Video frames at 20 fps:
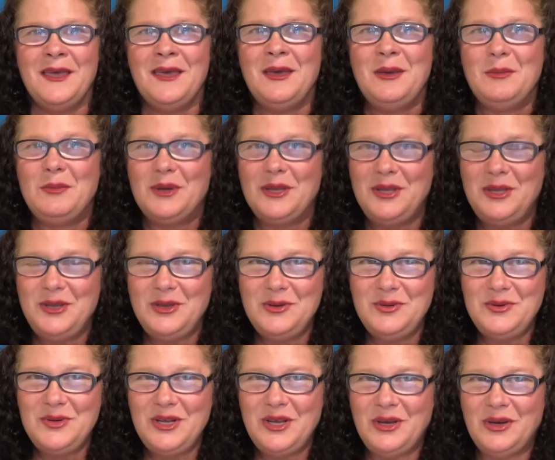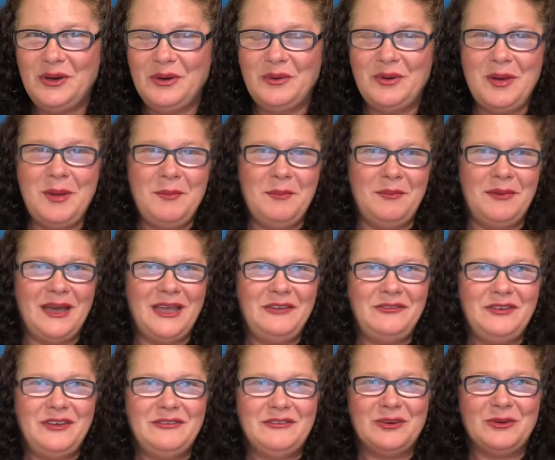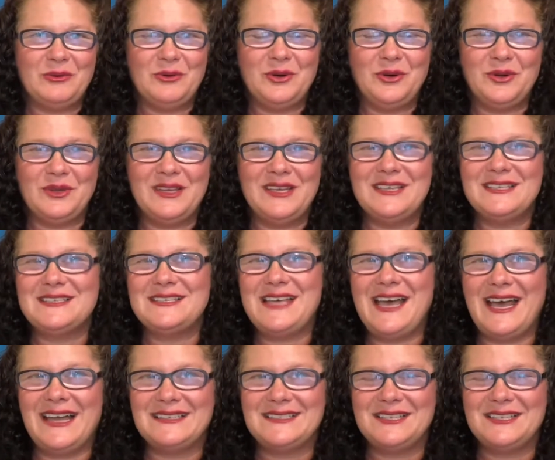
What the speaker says: But you know my favorite role is that